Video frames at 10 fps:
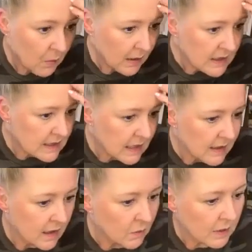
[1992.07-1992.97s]
I want to
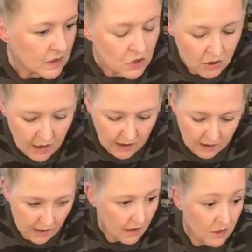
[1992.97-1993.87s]
say that I want to try
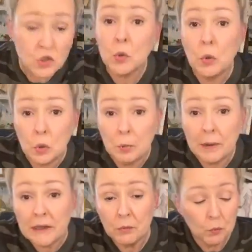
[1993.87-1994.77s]
a tool,
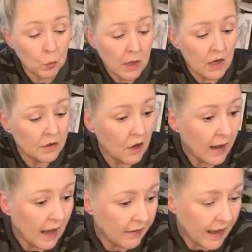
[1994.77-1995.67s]
but we all
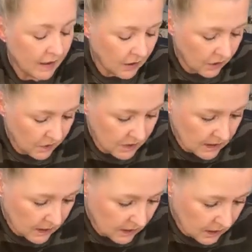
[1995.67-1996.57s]
know how that
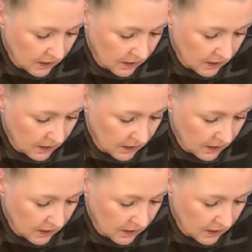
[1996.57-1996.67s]
goes.